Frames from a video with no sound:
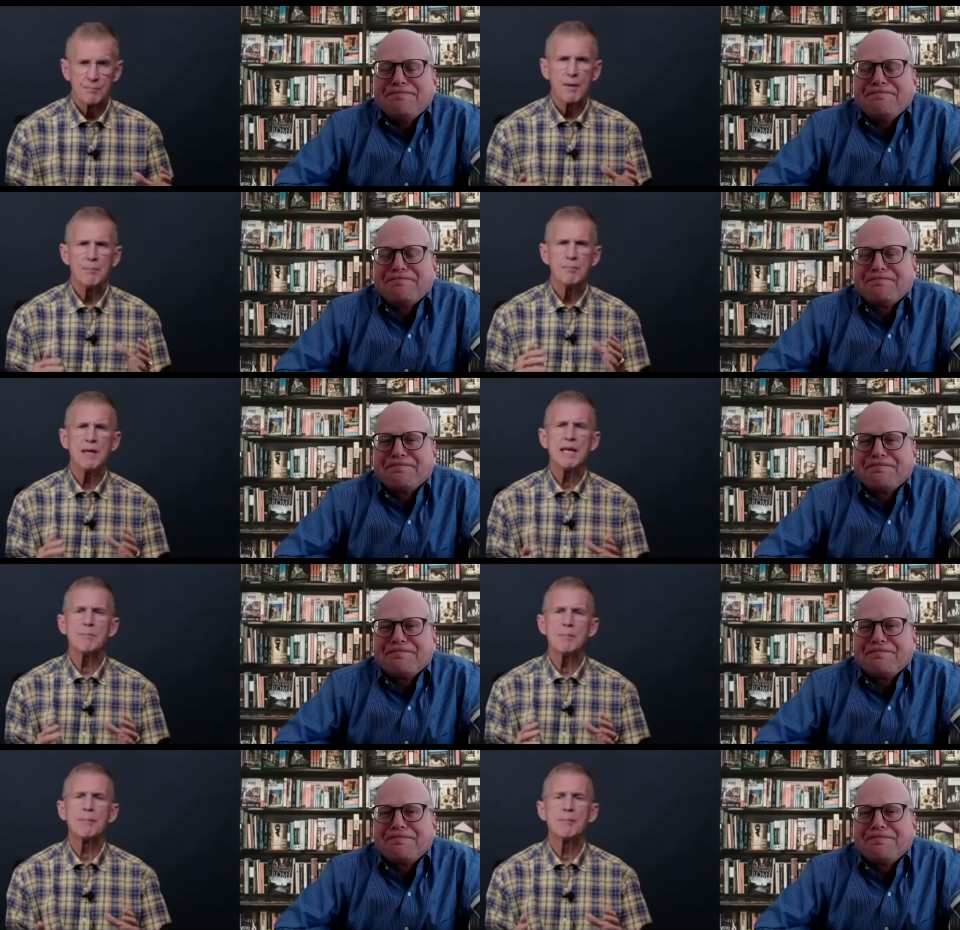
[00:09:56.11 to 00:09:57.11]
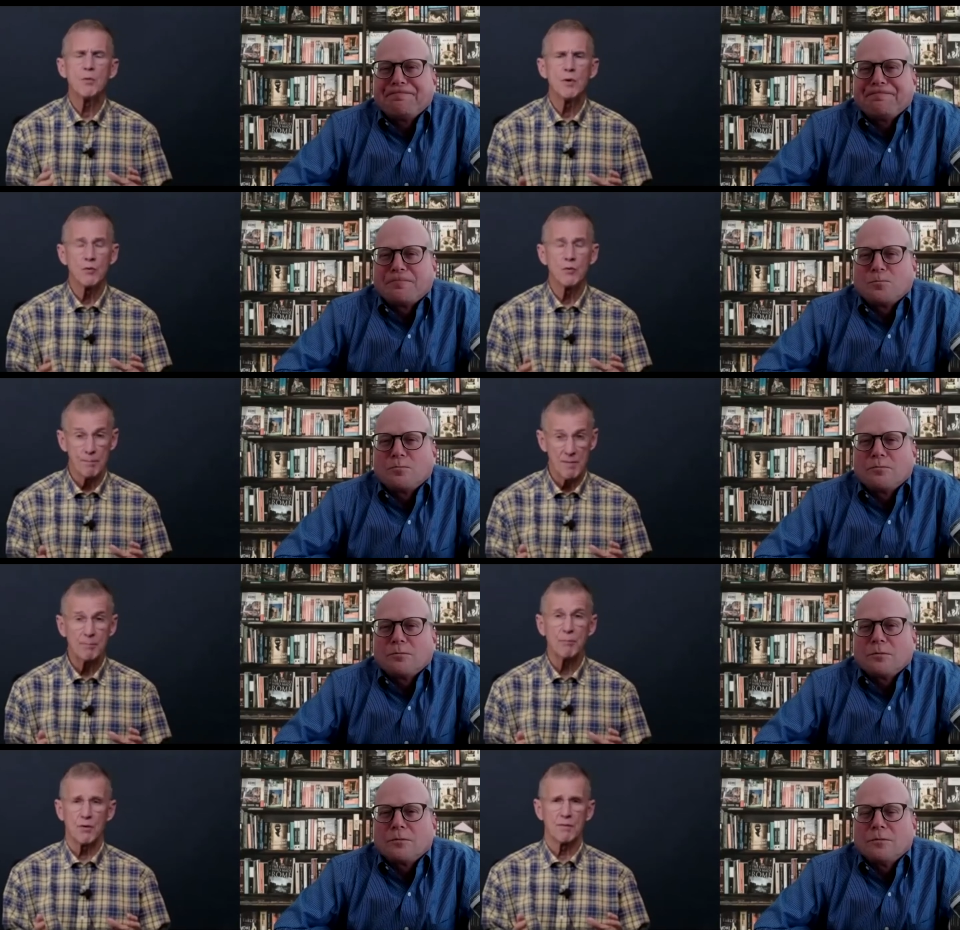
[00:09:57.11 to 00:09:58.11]
Speaker 1: But many people will
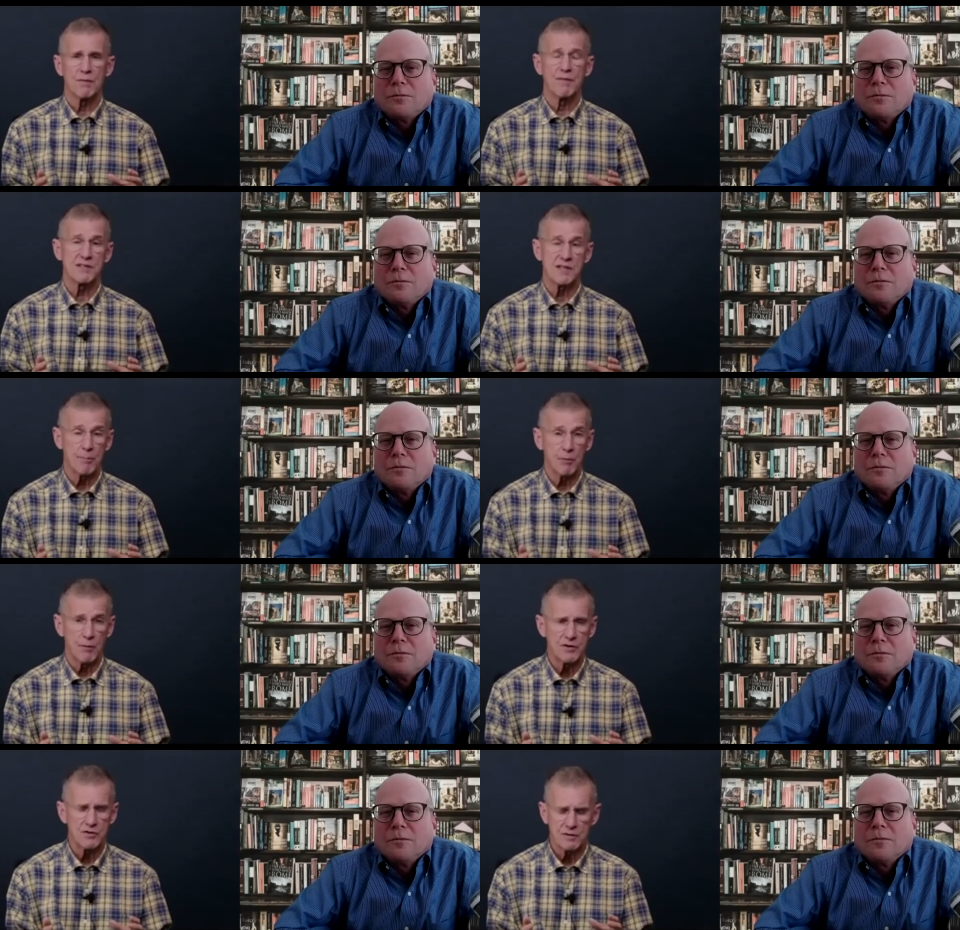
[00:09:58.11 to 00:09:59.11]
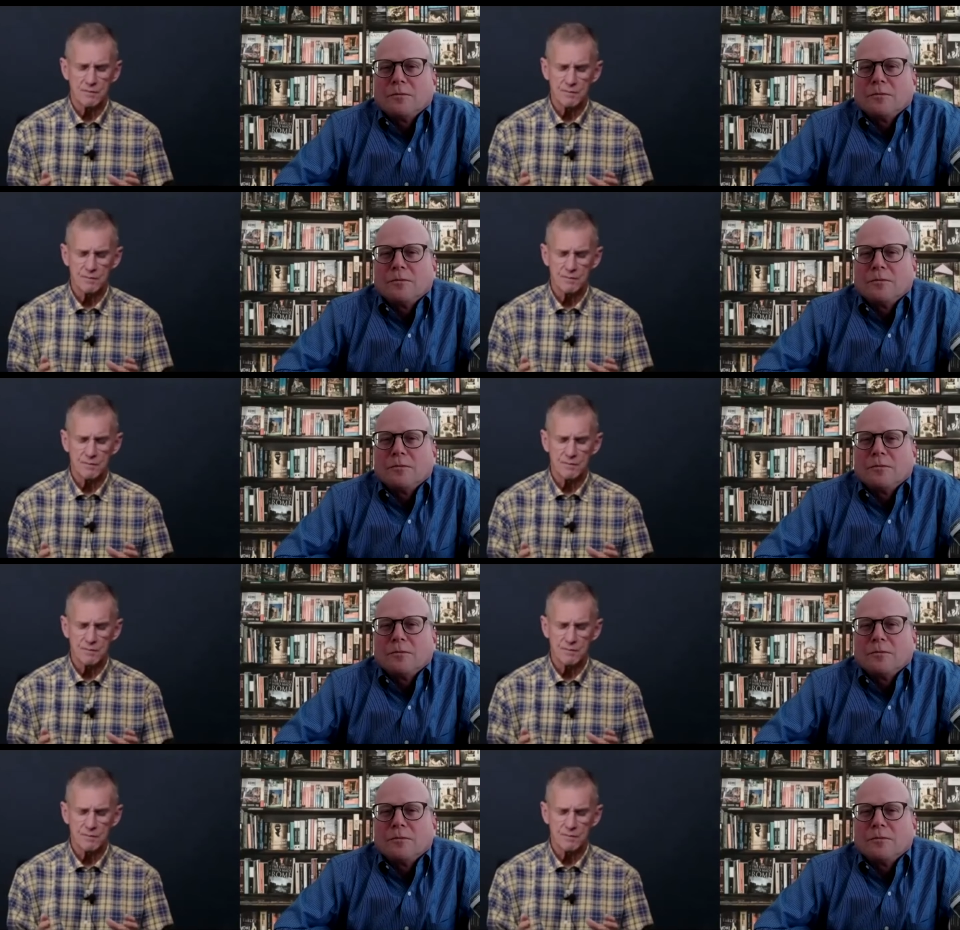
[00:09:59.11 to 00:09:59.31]
remember this operation.